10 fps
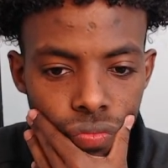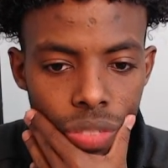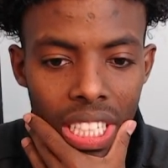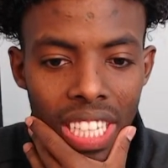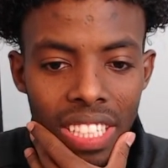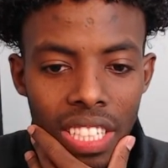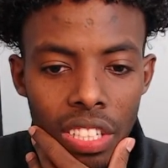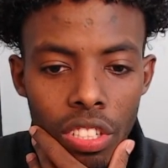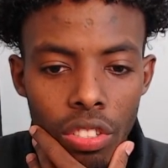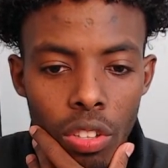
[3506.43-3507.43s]
Is this
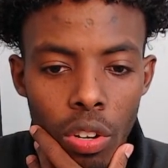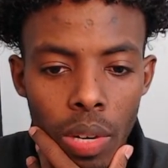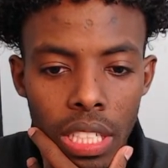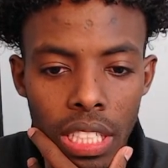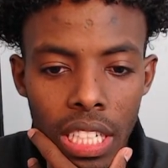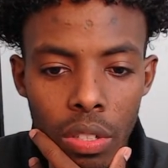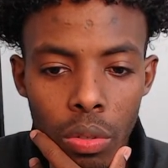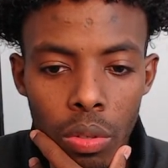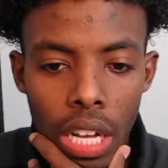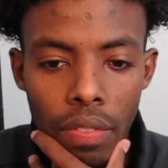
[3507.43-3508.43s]
the zone where it's going to
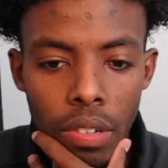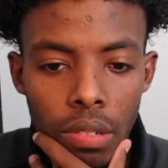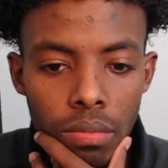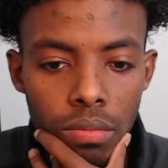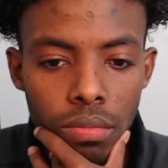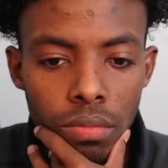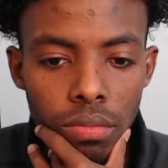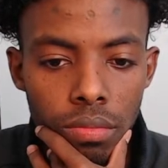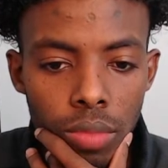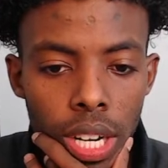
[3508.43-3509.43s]
cool off from?
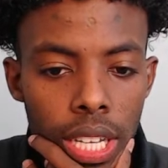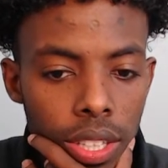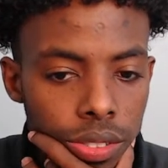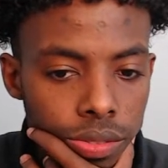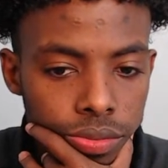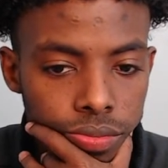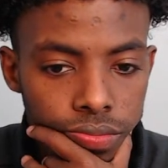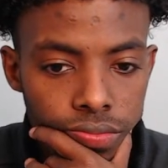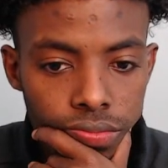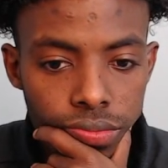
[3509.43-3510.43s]
Right here?
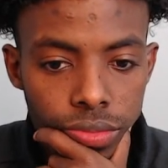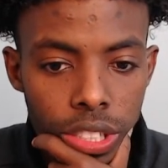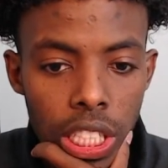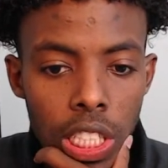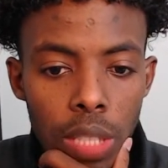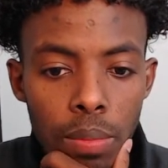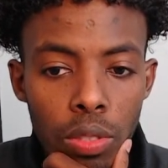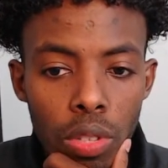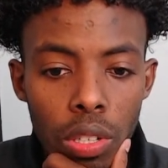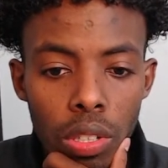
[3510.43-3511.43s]
It seems to be
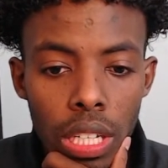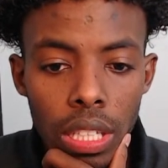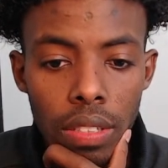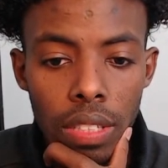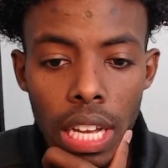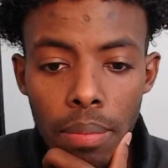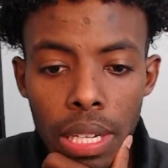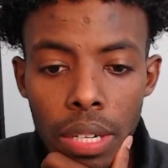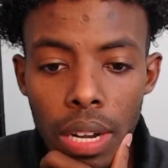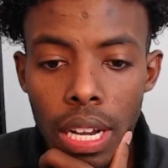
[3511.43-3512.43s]
struggling on the 10-minute
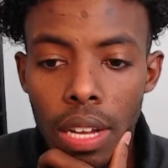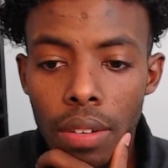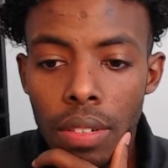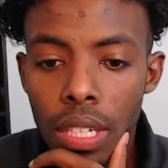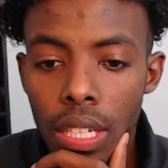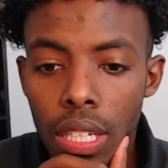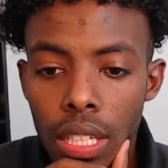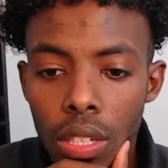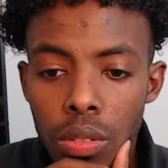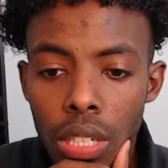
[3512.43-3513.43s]
right now.
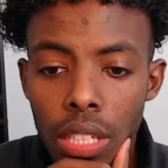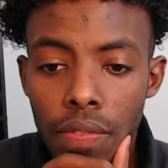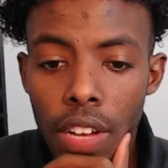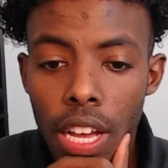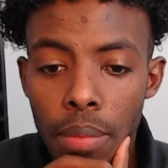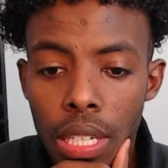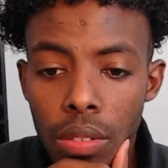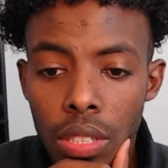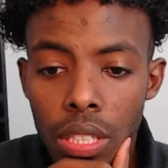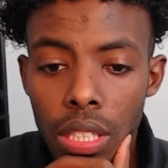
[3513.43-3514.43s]
Let's look at the 5-minute.
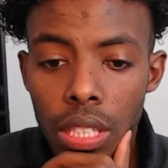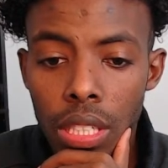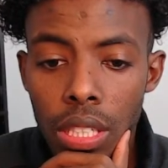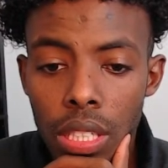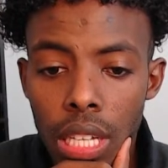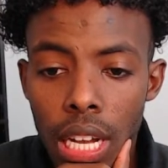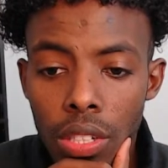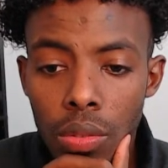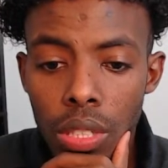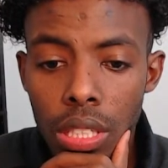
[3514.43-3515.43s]
This is the
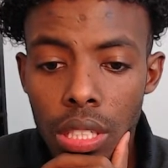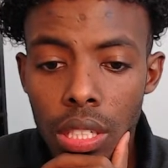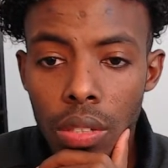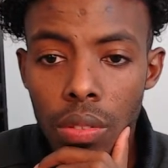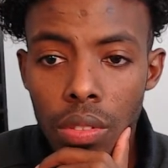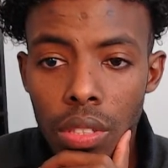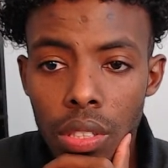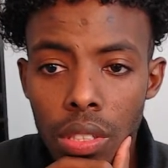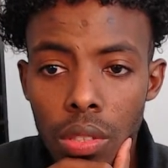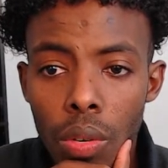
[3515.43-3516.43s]
actual,
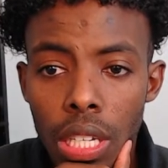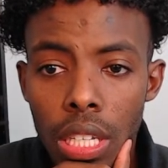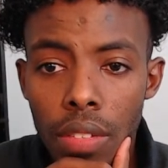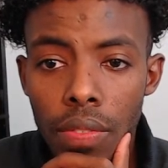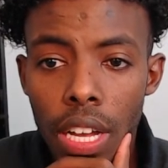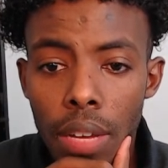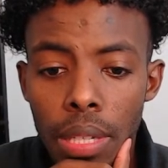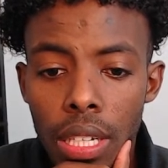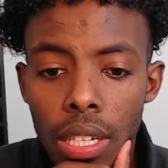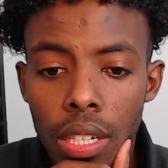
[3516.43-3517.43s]
zoning on the 5-minute here.